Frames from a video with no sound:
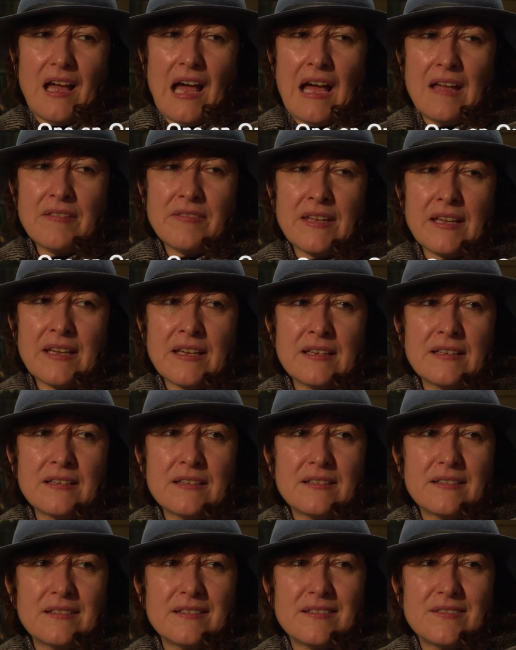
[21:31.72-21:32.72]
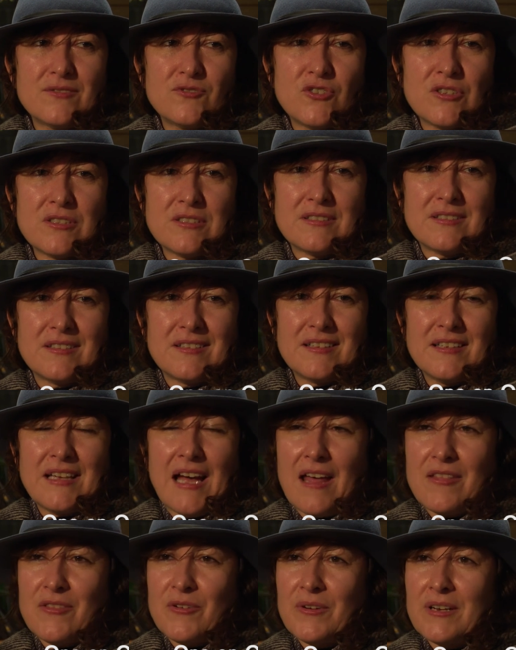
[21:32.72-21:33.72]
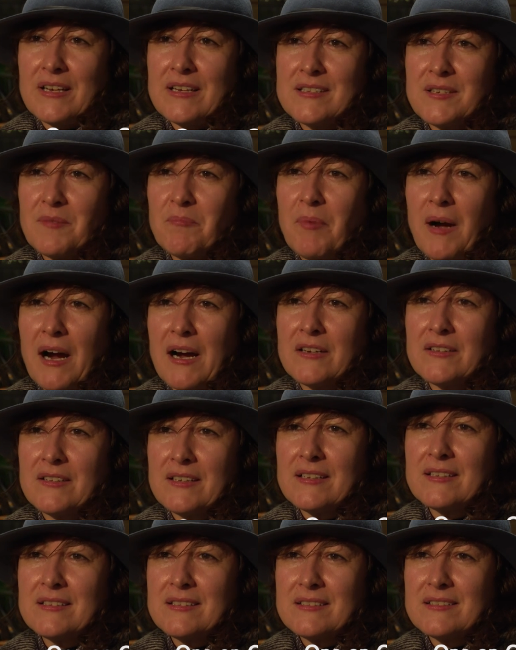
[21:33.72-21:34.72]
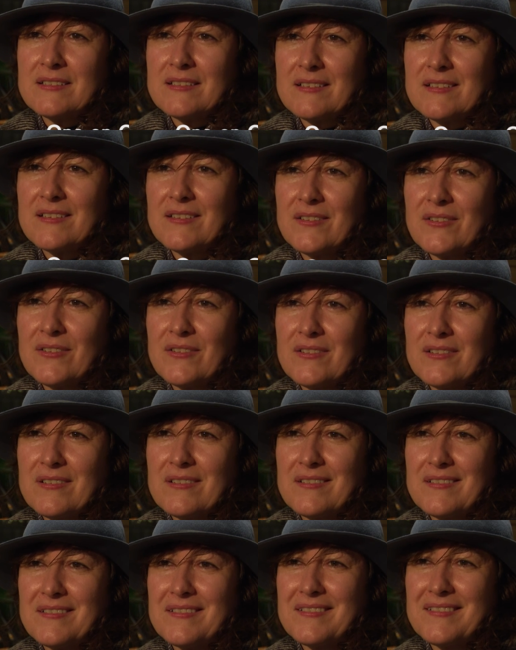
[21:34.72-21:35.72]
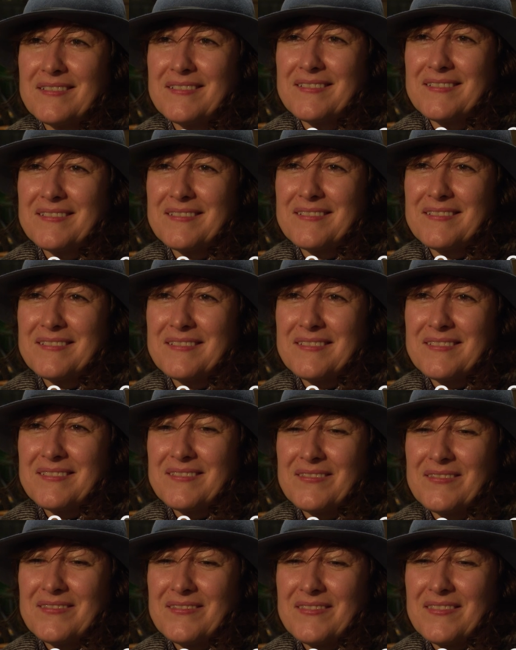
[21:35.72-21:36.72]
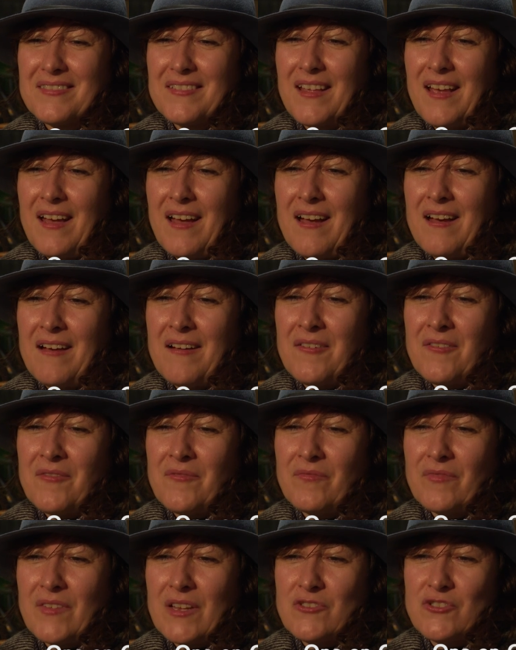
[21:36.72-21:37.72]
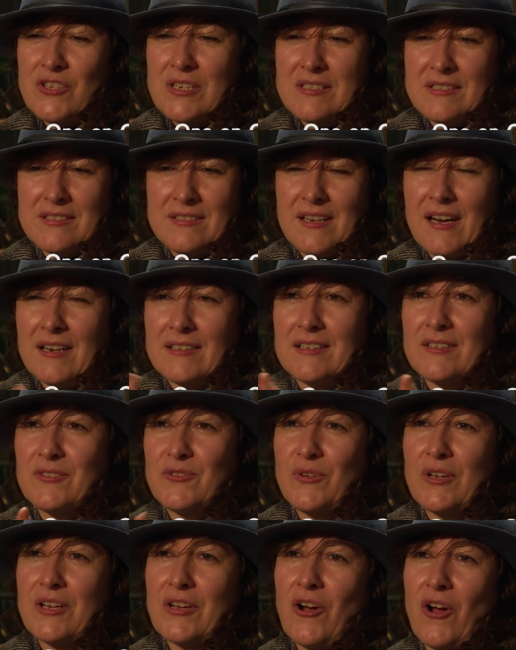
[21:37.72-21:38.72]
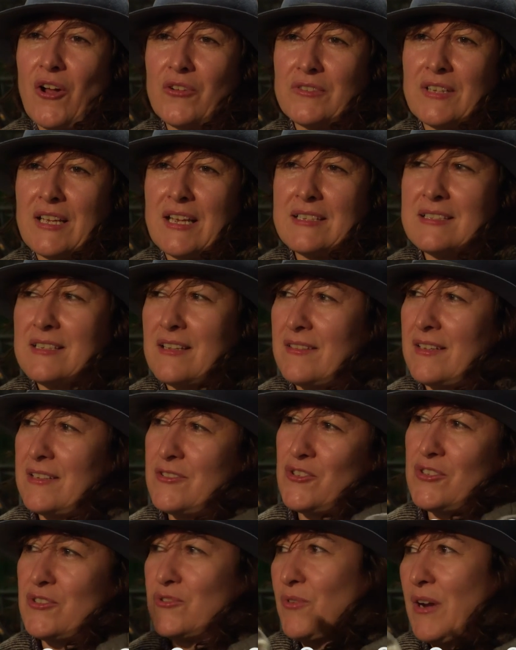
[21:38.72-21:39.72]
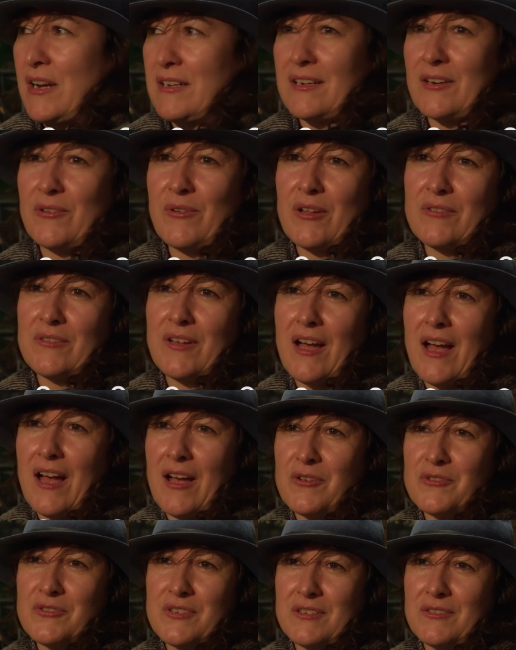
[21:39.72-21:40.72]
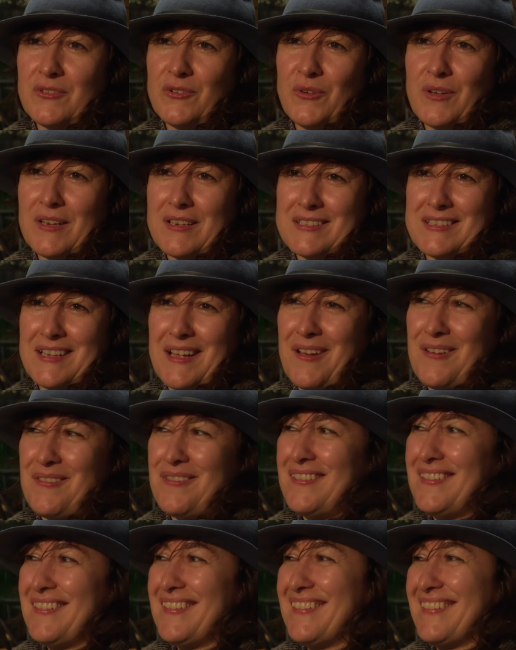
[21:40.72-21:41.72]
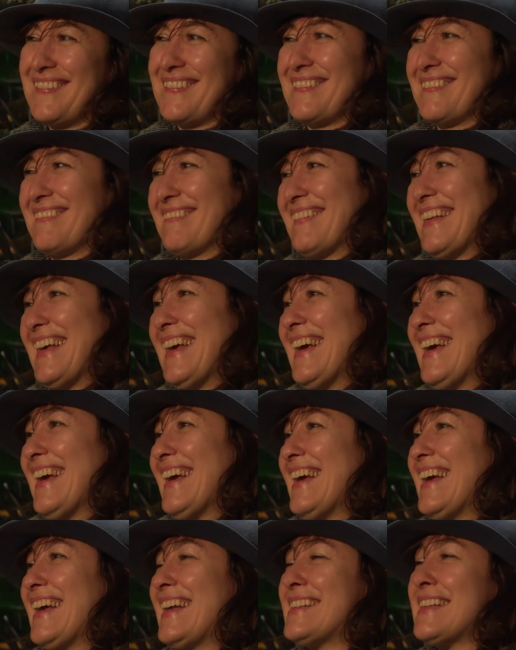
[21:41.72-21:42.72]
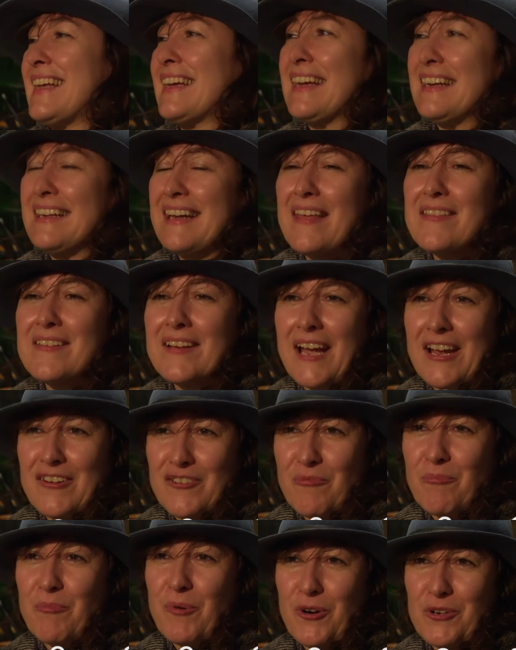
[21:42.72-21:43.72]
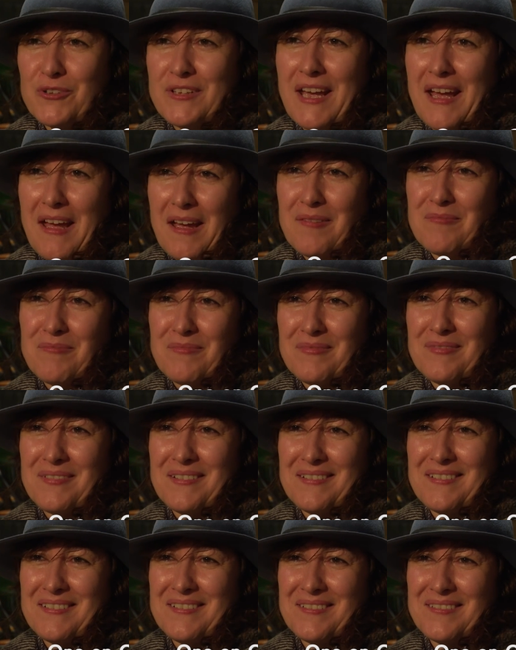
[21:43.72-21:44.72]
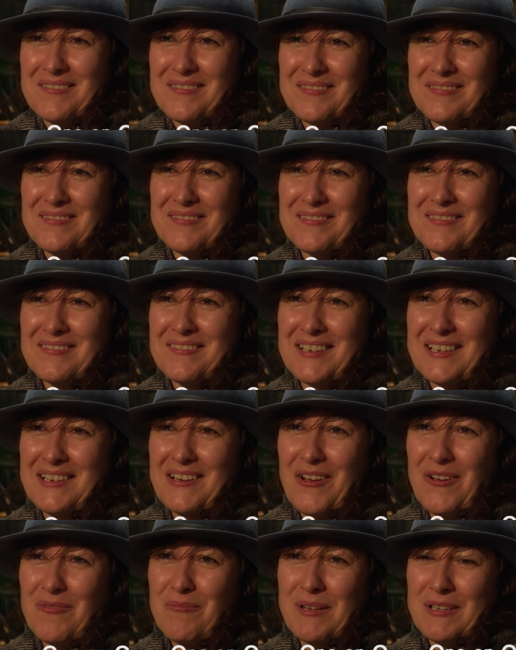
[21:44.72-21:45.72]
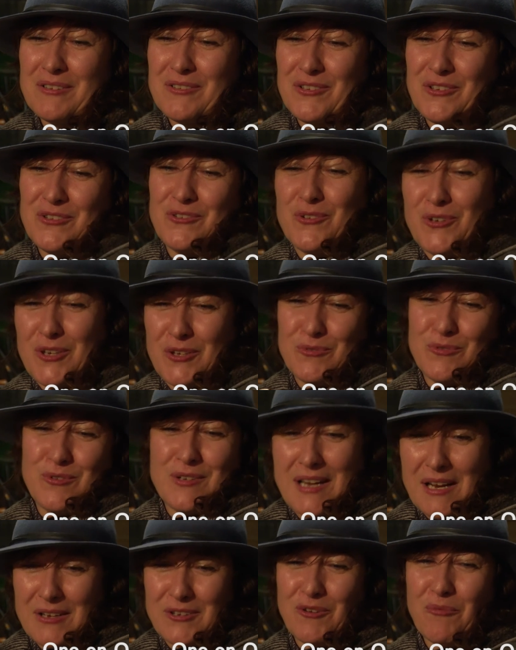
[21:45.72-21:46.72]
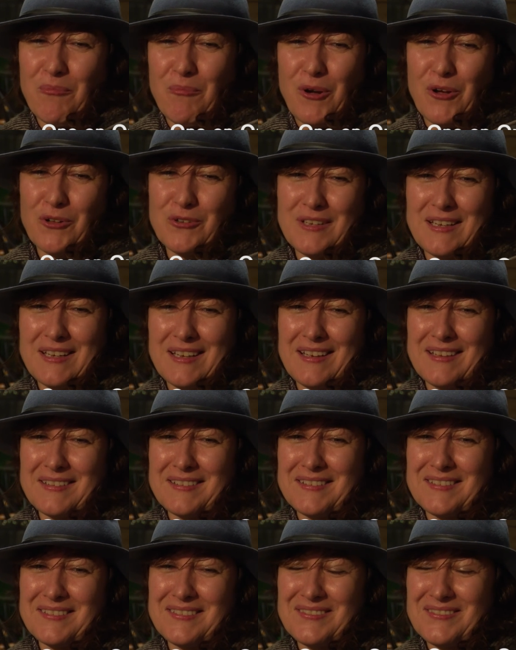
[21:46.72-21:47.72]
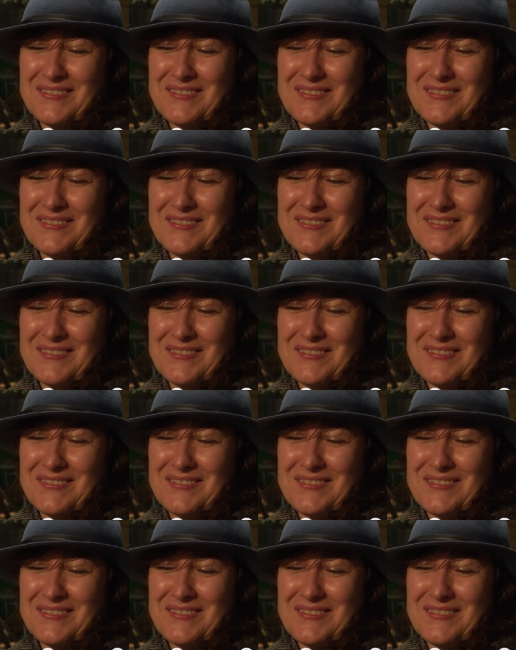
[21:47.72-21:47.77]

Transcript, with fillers: I think in just gatherings and parties. Yeah, yeah, funny. Yeah. Um, just starting doing contests and then just running around the house and doing stuff. It's like another kind of board game. Yeah. You know, but you yeah. do it with like your body and.